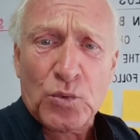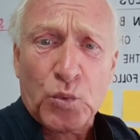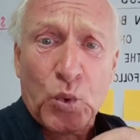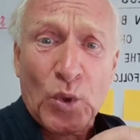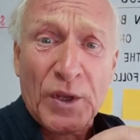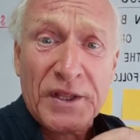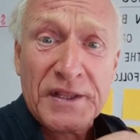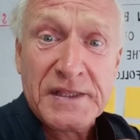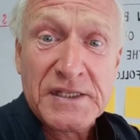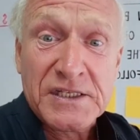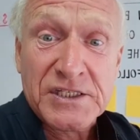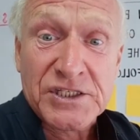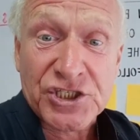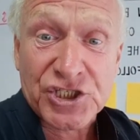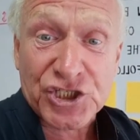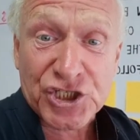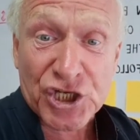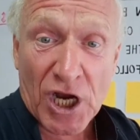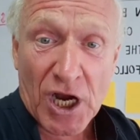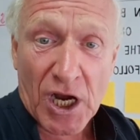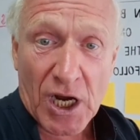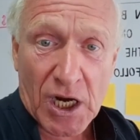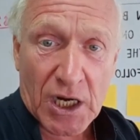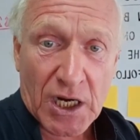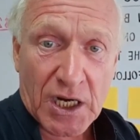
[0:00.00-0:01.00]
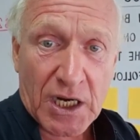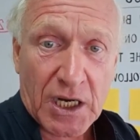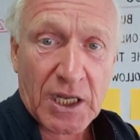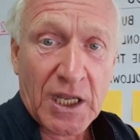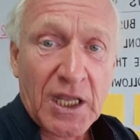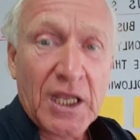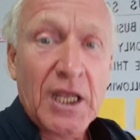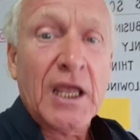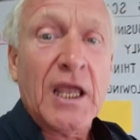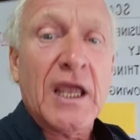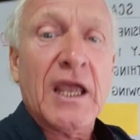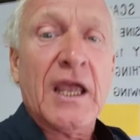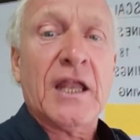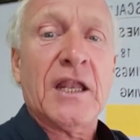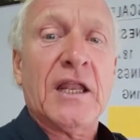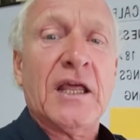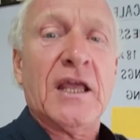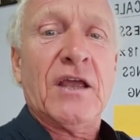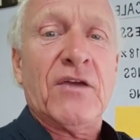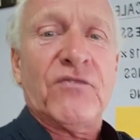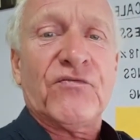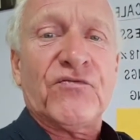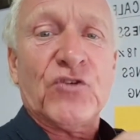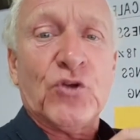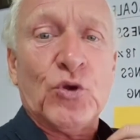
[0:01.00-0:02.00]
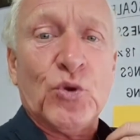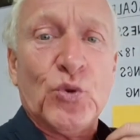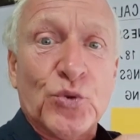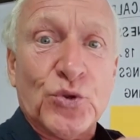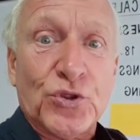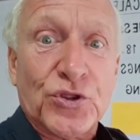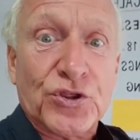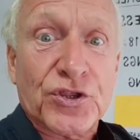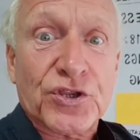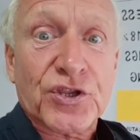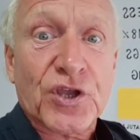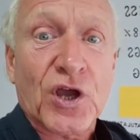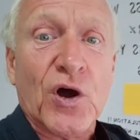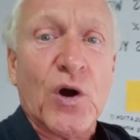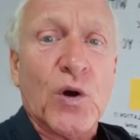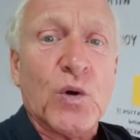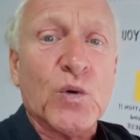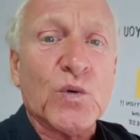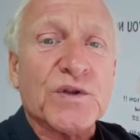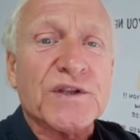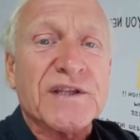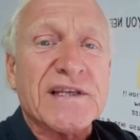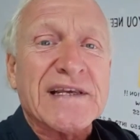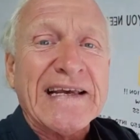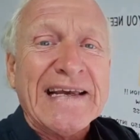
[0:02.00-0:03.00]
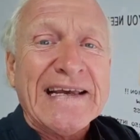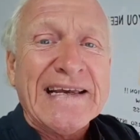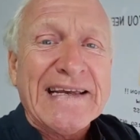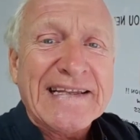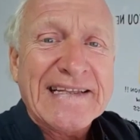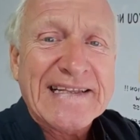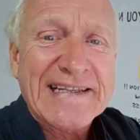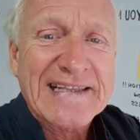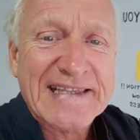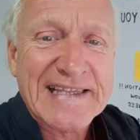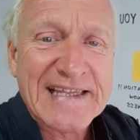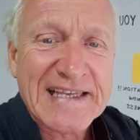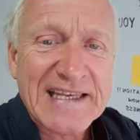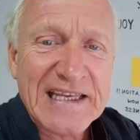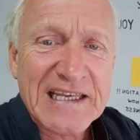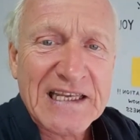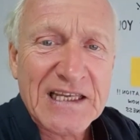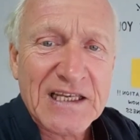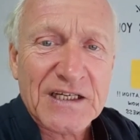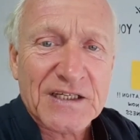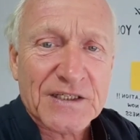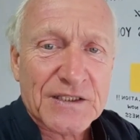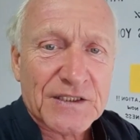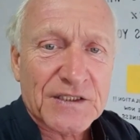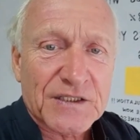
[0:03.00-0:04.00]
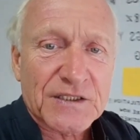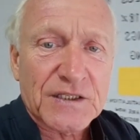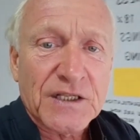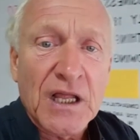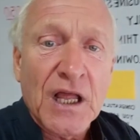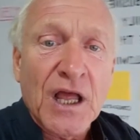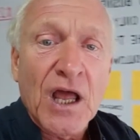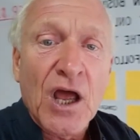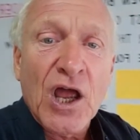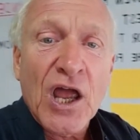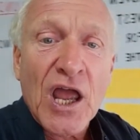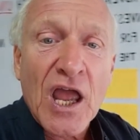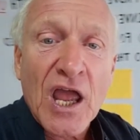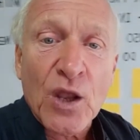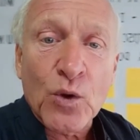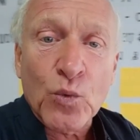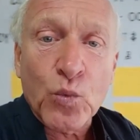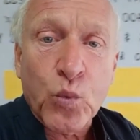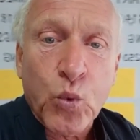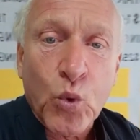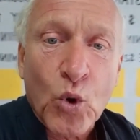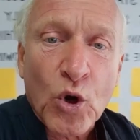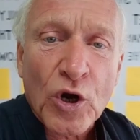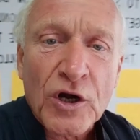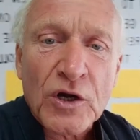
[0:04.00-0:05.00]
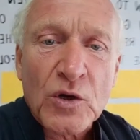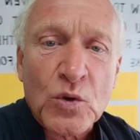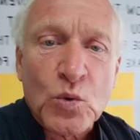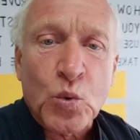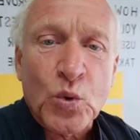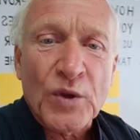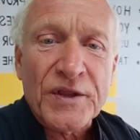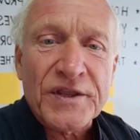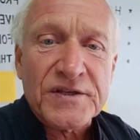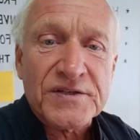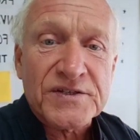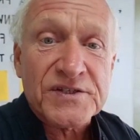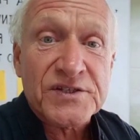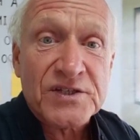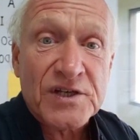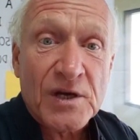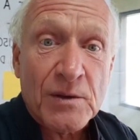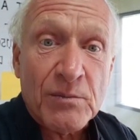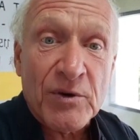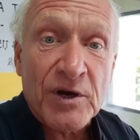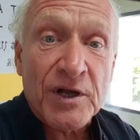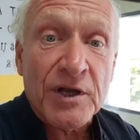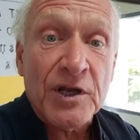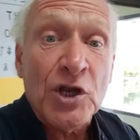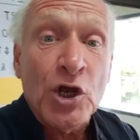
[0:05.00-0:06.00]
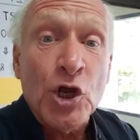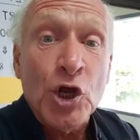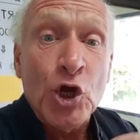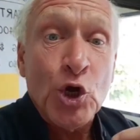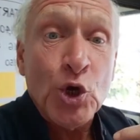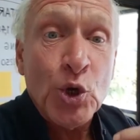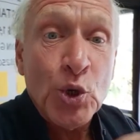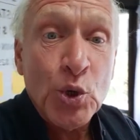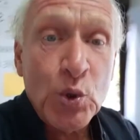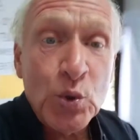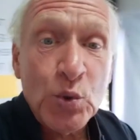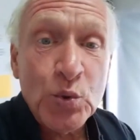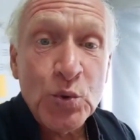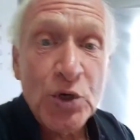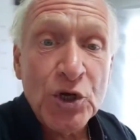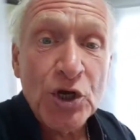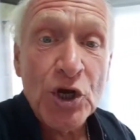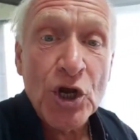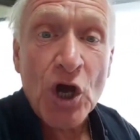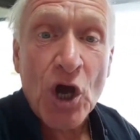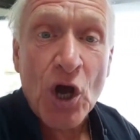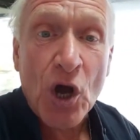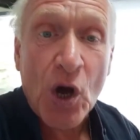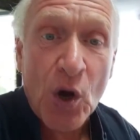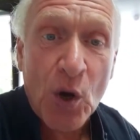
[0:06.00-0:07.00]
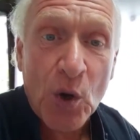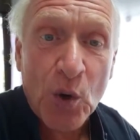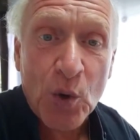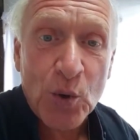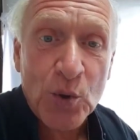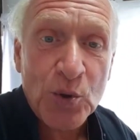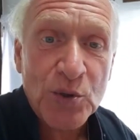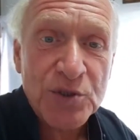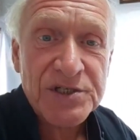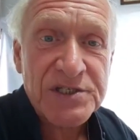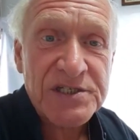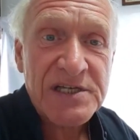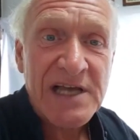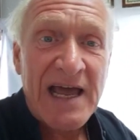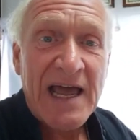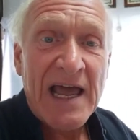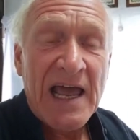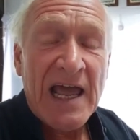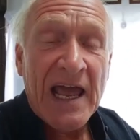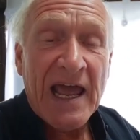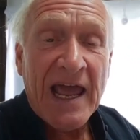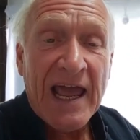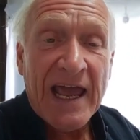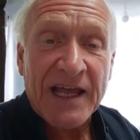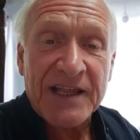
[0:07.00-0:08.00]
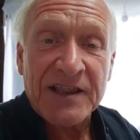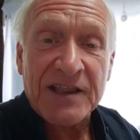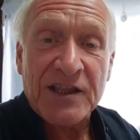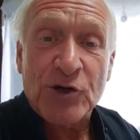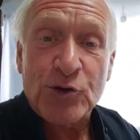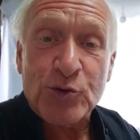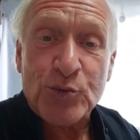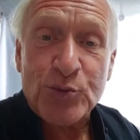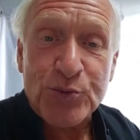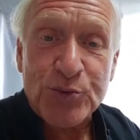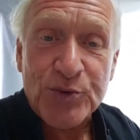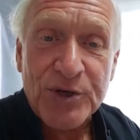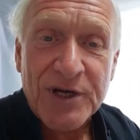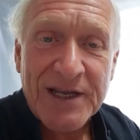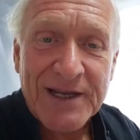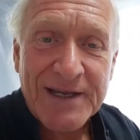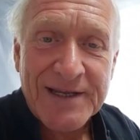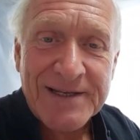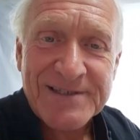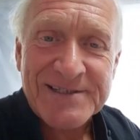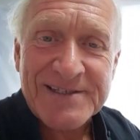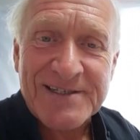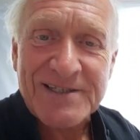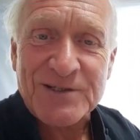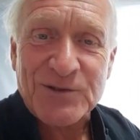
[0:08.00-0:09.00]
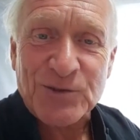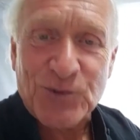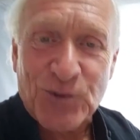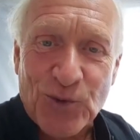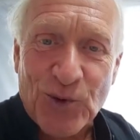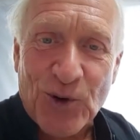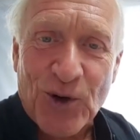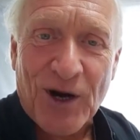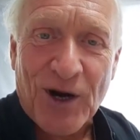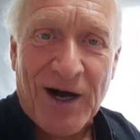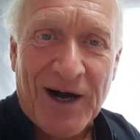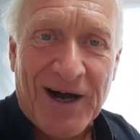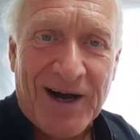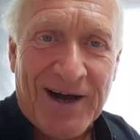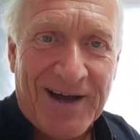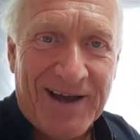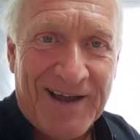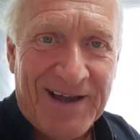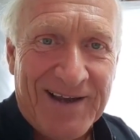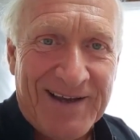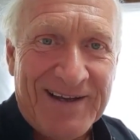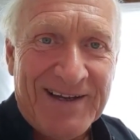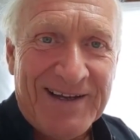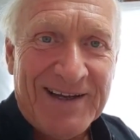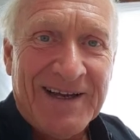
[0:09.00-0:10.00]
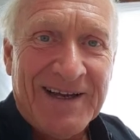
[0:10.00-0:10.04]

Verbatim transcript: with junk, and if you don't deal and work with someone who knows, and the reason why